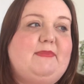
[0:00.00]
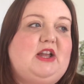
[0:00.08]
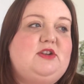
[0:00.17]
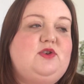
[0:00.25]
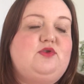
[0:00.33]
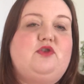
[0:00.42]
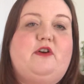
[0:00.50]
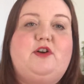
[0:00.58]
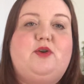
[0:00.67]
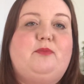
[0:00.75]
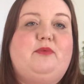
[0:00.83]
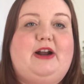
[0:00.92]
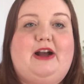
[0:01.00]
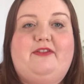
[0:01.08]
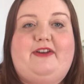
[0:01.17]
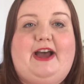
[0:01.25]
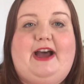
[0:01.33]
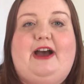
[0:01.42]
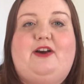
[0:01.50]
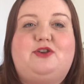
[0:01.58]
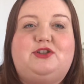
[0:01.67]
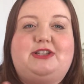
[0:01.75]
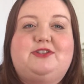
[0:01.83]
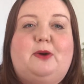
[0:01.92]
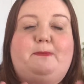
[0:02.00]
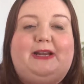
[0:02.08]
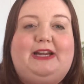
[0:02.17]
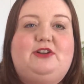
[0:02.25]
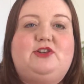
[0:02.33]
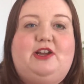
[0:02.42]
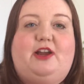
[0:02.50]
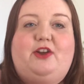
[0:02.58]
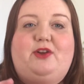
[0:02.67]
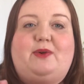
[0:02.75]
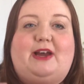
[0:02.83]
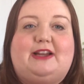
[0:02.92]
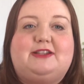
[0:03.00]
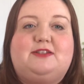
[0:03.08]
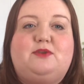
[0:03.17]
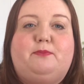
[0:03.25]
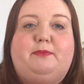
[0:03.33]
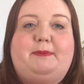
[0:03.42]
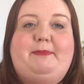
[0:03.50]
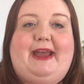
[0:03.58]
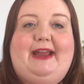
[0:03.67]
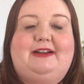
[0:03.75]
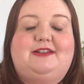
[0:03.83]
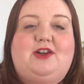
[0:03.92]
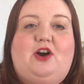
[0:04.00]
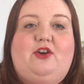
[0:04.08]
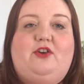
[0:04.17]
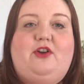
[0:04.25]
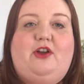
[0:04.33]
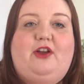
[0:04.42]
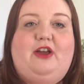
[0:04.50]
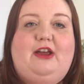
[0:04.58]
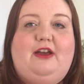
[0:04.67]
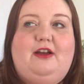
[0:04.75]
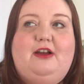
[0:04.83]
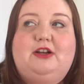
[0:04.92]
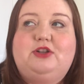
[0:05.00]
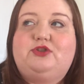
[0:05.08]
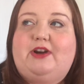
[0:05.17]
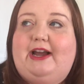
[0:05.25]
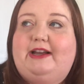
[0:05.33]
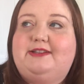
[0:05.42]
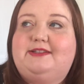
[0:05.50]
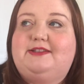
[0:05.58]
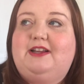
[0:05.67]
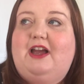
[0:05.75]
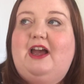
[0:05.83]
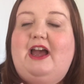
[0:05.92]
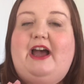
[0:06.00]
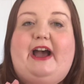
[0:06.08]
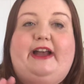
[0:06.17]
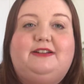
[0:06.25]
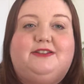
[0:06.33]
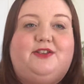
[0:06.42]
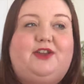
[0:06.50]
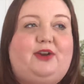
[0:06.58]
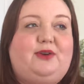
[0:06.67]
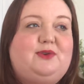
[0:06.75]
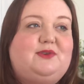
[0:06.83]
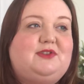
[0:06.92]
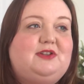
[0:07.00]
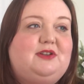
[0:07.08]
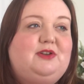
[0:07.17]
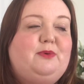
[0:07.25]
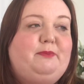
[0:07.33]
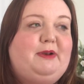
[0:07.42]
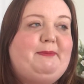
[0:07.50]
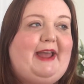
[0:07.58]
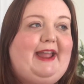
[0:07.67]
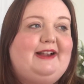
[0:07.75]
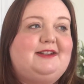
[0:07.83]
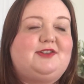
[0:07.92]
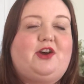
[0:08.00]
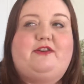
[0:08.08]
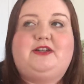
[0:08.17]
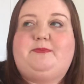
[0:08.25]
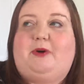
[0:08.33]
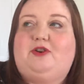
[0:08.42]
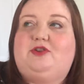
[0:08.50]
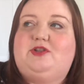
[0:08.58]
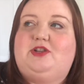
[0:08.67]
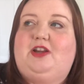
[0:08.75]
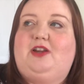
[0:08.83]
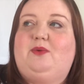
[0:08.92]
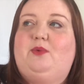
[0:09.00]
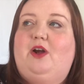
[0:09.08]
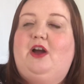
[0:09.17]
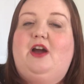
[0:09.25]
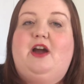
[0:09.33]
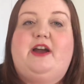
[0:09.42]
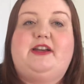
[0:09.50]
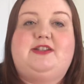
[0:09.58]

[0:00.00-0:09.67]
she'll draw a number out of a hat, or she's got Peachlet who has numbered pegs on her dress, and those numbered pegs correspond to a